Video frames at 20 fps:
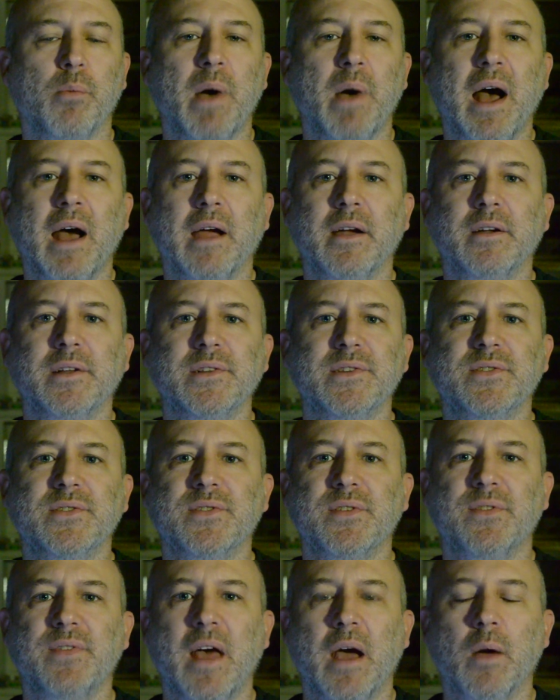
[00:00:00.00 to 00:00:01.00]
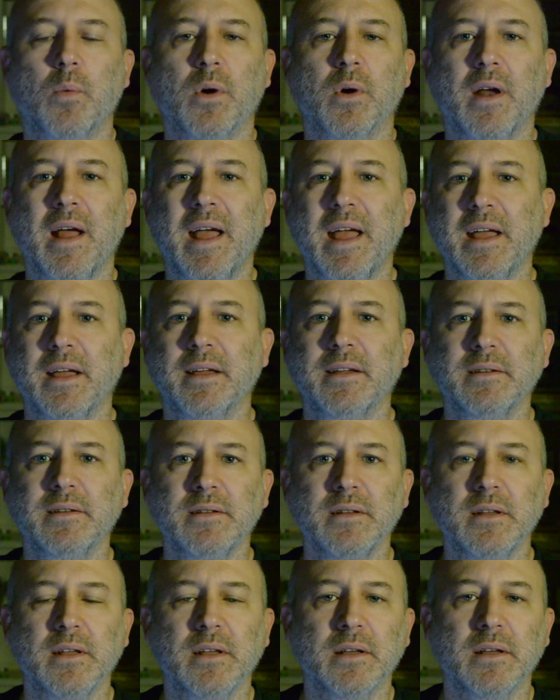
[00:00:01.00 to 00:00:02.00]
pirates that were
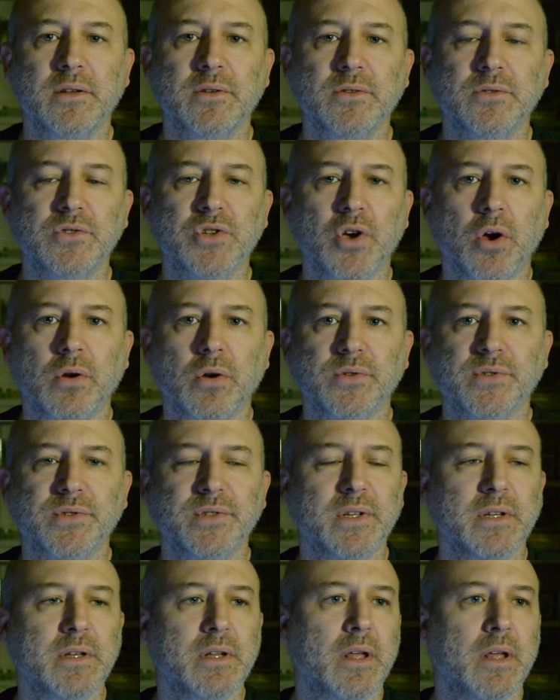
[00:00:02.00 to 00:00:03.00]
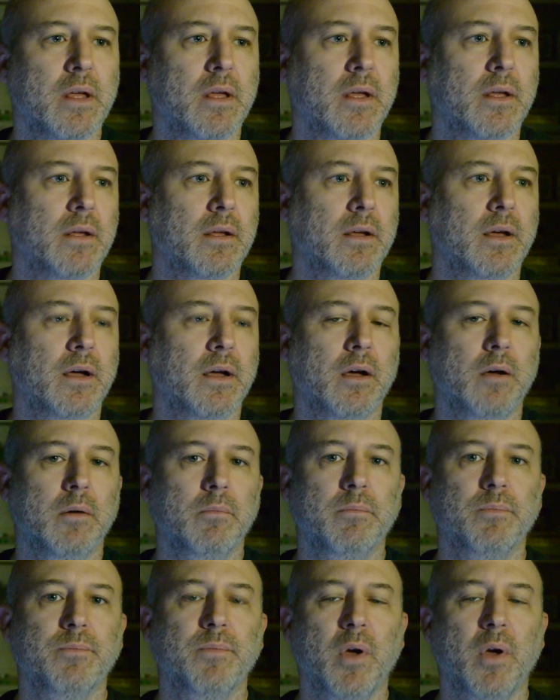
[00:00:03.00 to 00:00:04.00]
hanged in Charleston
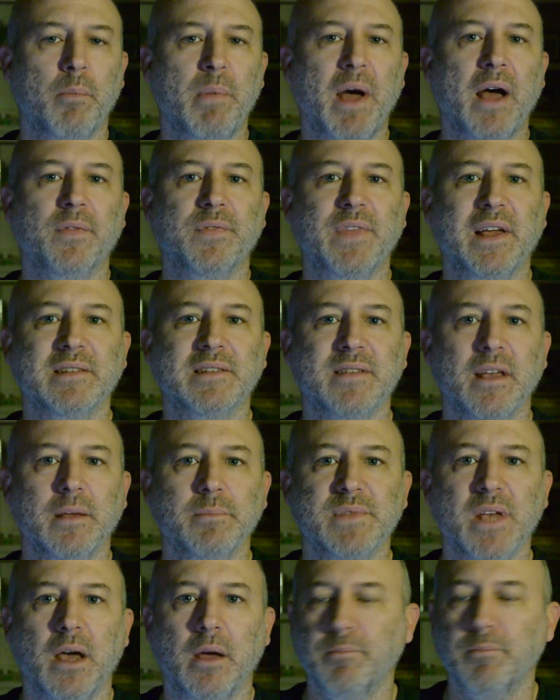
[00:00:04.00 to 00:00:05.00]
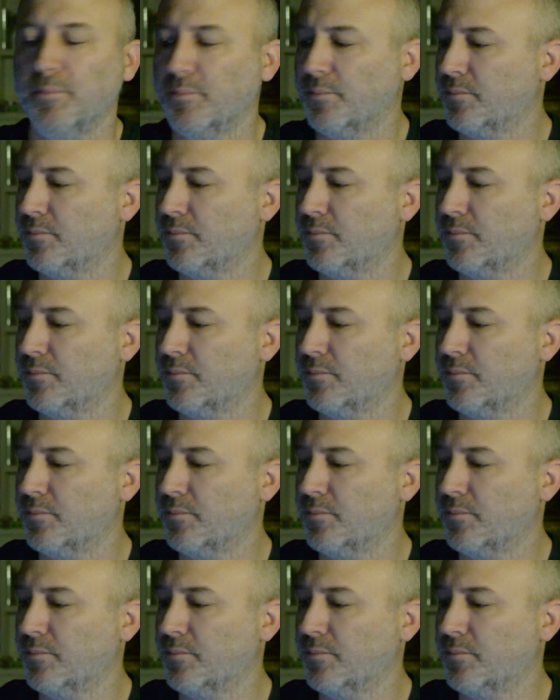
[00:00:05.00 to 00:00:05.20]
about that same time.